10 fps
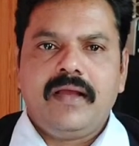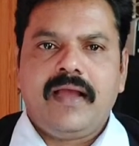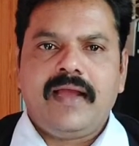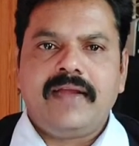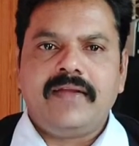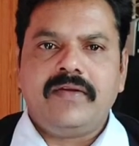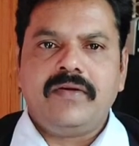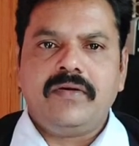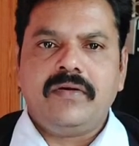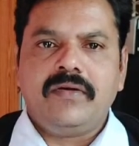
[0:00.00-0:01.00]
and
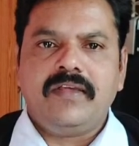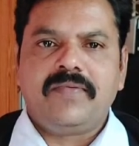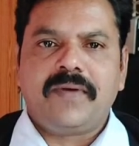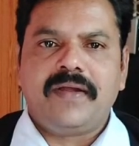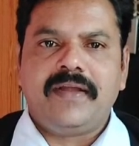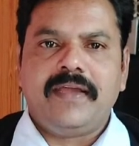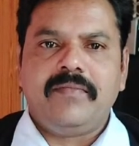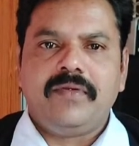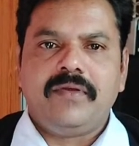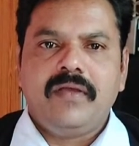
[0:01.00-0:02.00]
respond
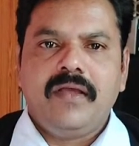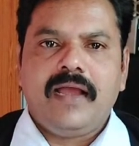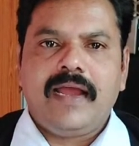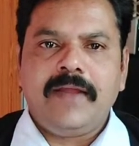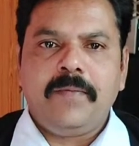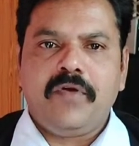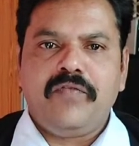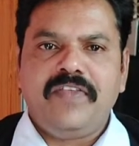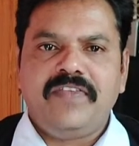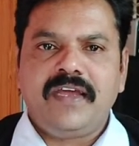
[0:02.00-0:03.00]
name and
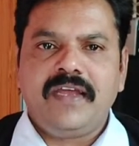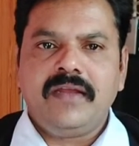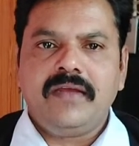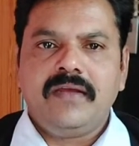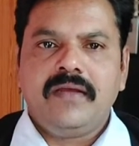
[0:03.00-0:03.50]
provision,